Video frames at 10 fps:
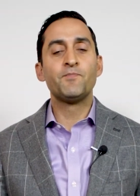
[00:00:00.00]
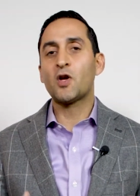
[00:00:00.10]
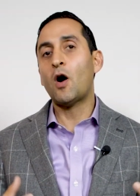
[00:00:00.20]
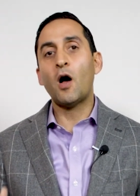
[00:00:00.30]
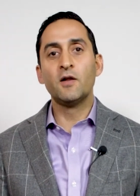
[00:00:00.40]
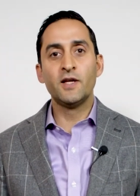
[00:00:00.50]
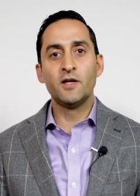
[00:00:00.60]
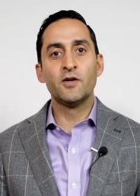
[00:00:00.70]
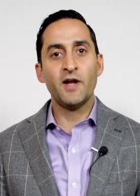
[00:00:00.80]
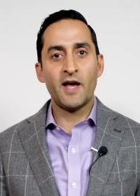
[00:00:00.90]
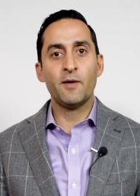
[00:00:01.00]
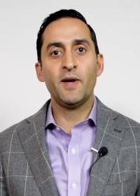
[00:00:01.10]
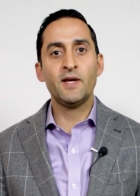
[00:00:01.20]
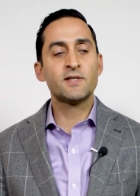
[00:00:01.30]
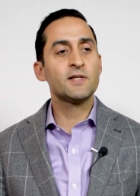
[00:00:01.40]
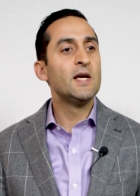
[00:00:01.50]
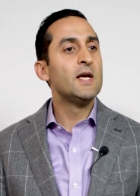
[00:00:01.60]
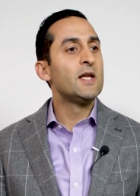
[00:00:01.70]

calling your database,